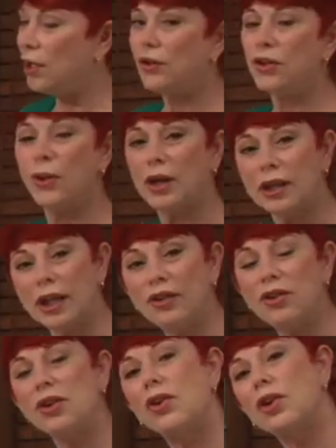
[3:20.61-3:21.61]
So a
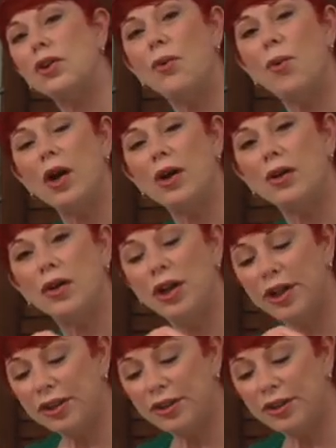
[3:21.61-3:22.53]
cleansing oil will